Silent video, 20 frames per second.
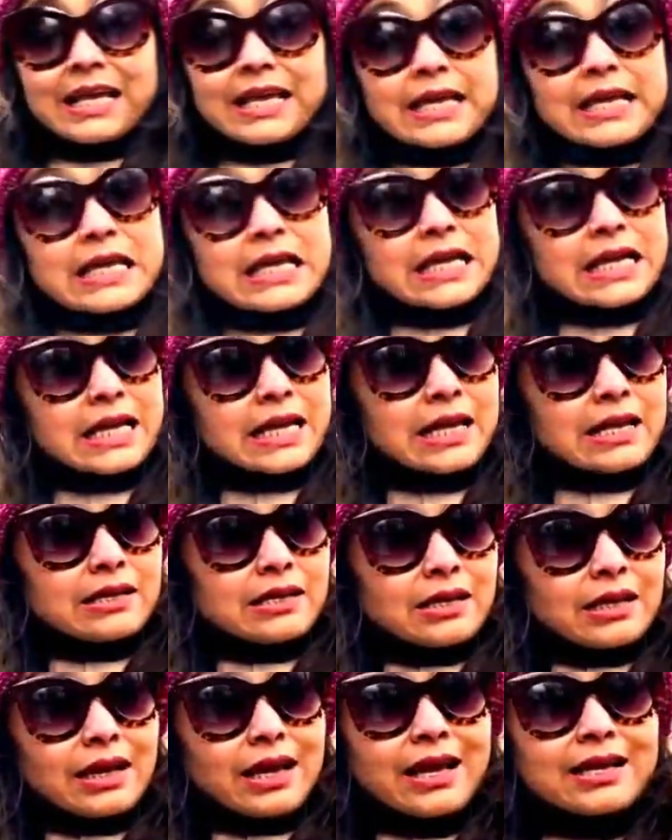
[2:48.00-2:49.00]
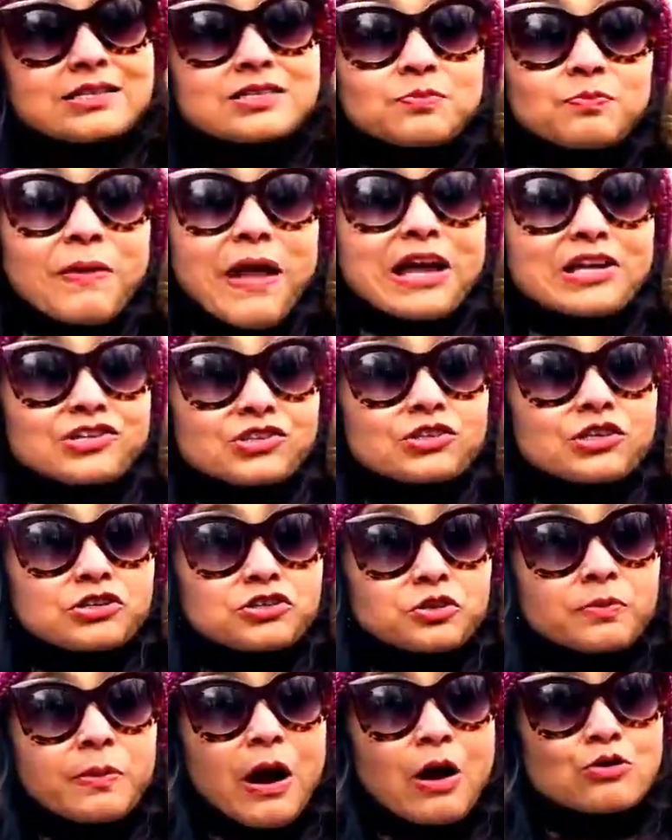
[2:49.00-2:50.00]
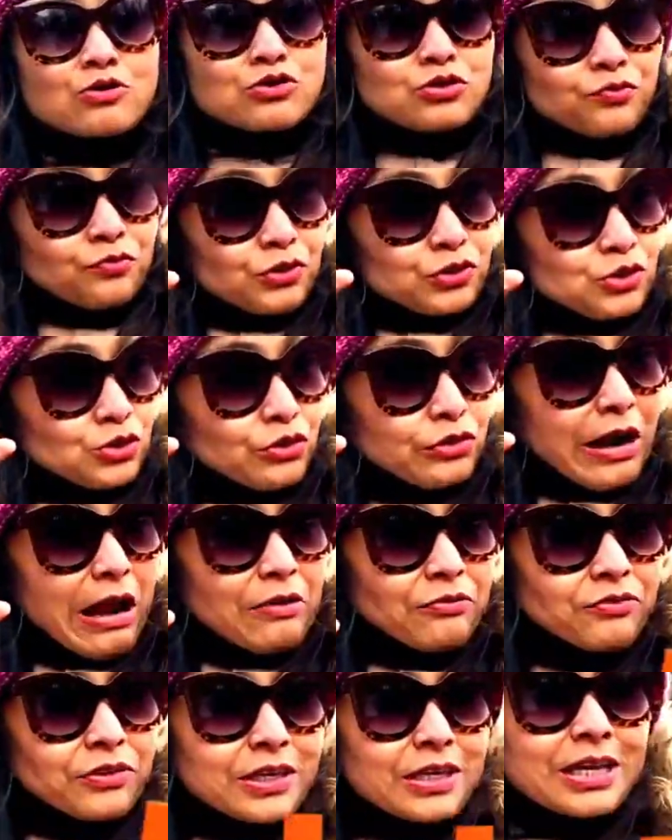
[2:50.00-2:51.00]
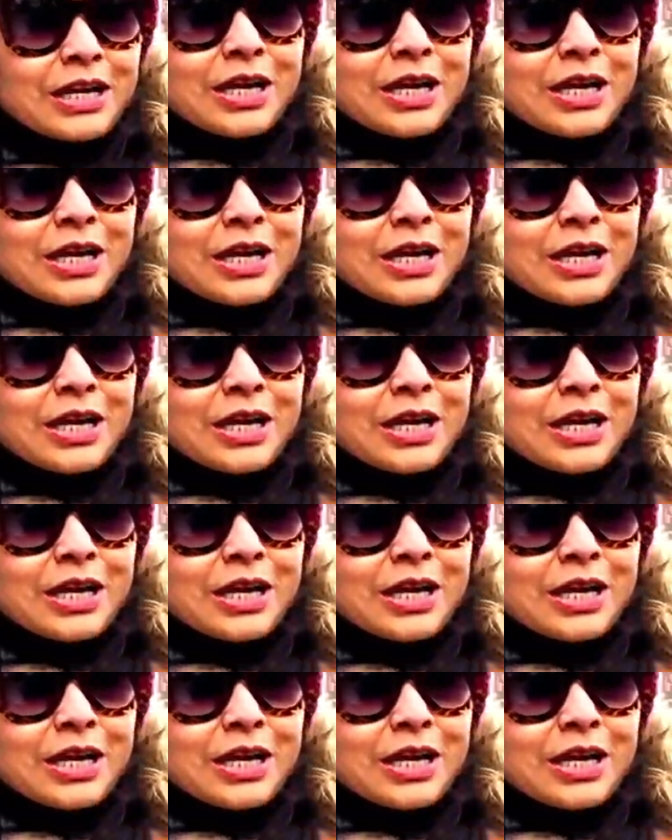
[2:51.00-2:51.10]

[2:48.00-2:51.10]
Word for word: he he's passionate about photography